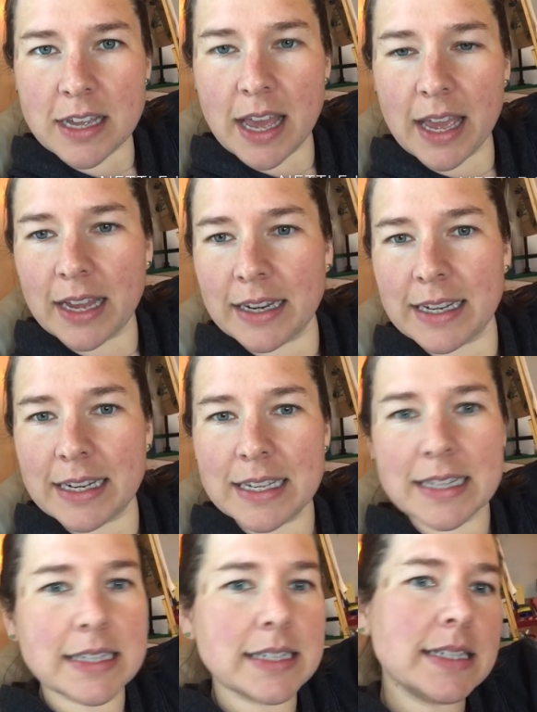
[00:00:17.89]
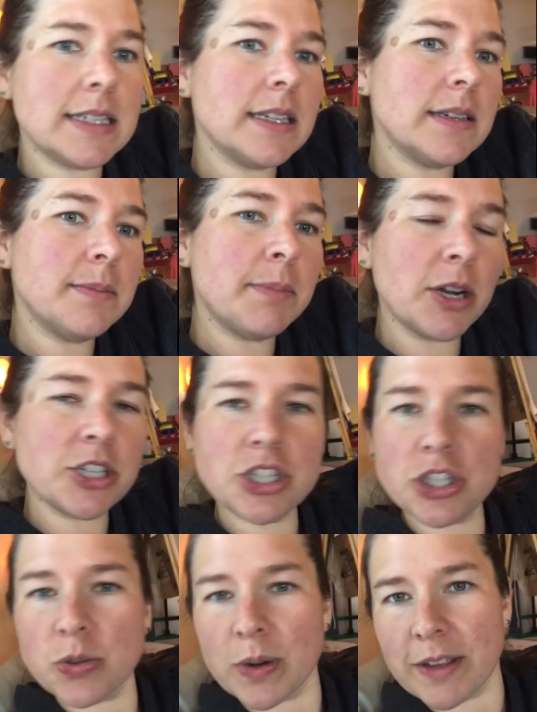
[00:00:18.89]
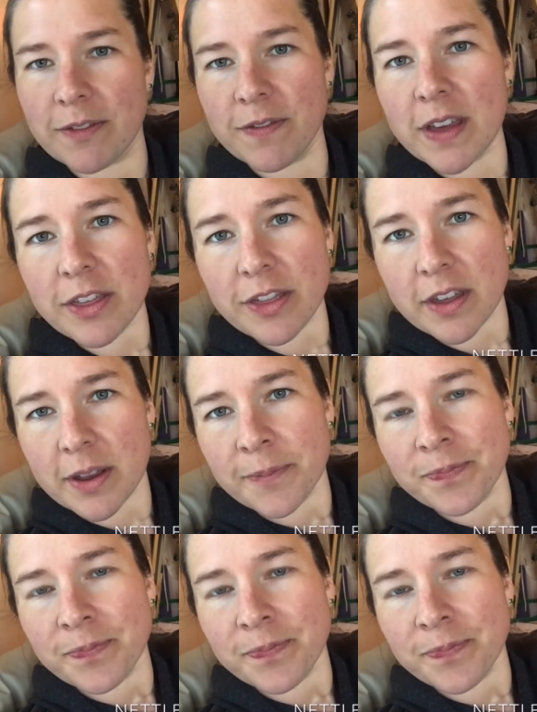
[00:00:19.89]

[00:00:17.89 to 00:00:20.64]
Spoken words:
and it is March 25th,